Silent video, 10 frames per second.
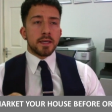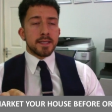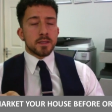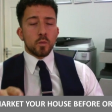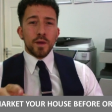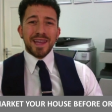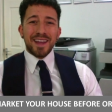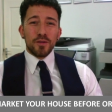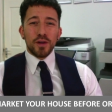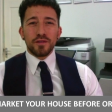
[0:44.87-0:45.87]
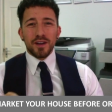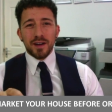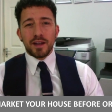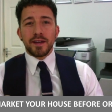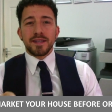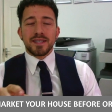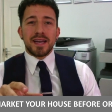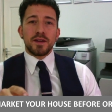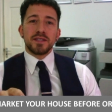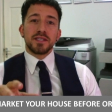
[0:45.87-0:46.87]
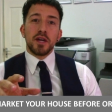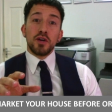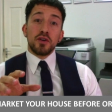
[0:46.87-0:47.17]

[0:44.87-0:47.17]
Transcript: is we're getting all of our clients' houses